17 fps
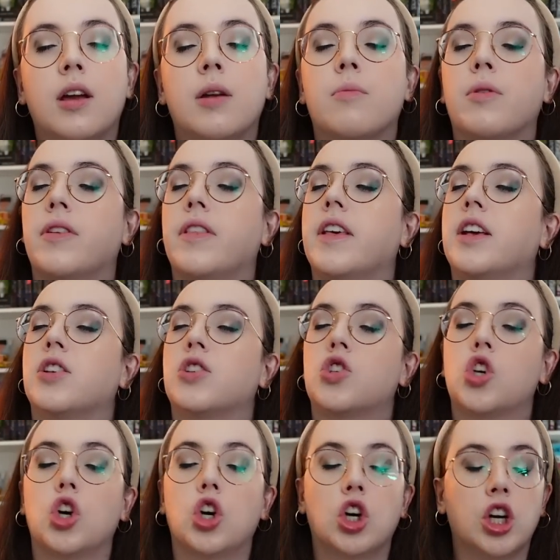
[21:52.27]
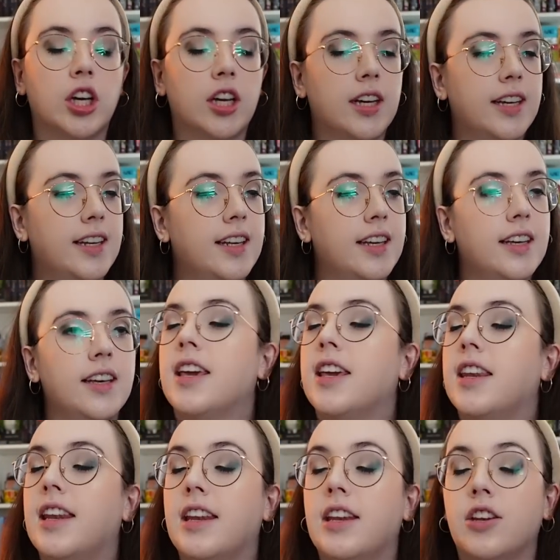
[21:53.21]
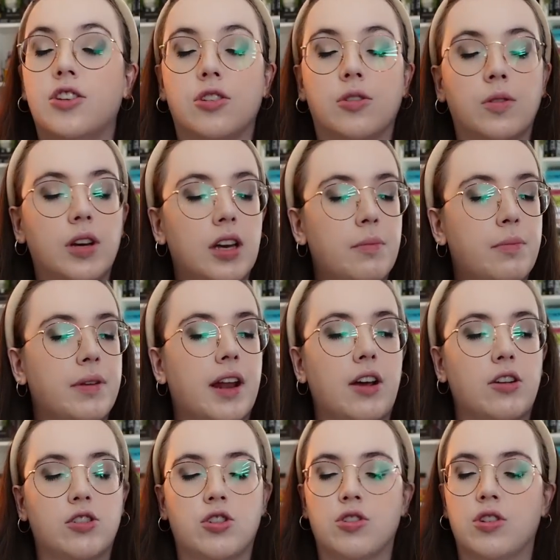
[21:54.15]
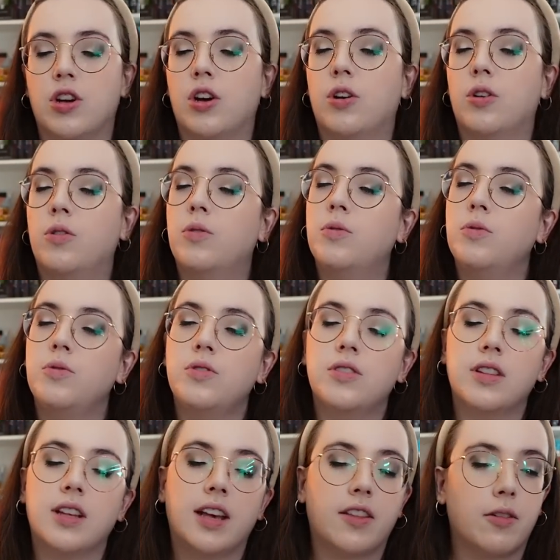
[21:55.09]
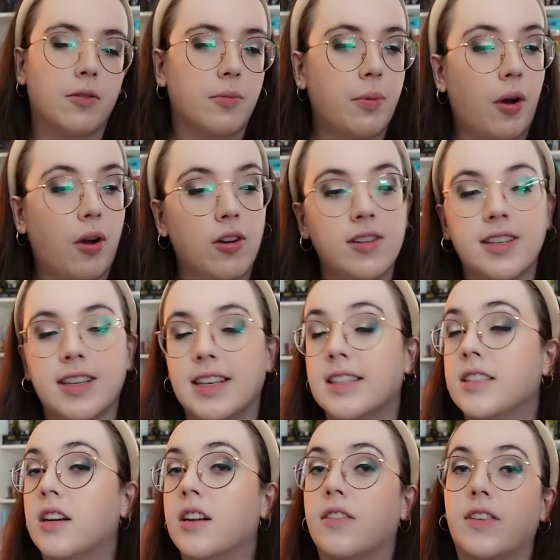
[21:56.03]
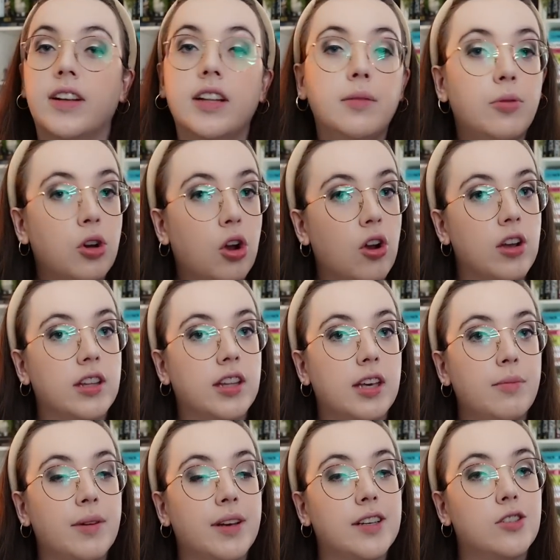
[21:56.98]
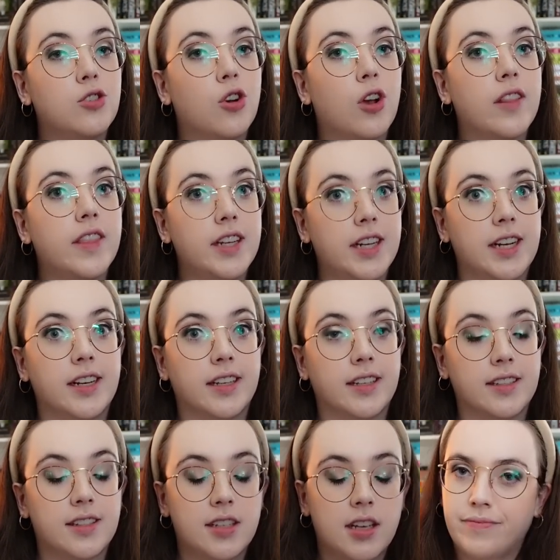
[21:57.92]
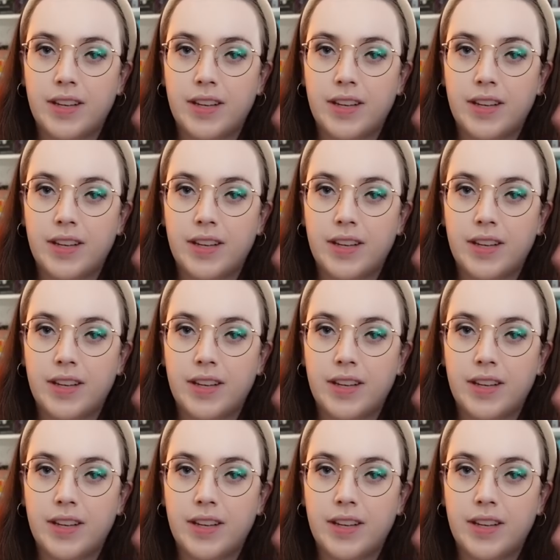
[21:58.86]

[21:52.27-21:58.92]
Breathing is good. You need to do it, but out your nose. The other part is not available currently because you're at the dentist.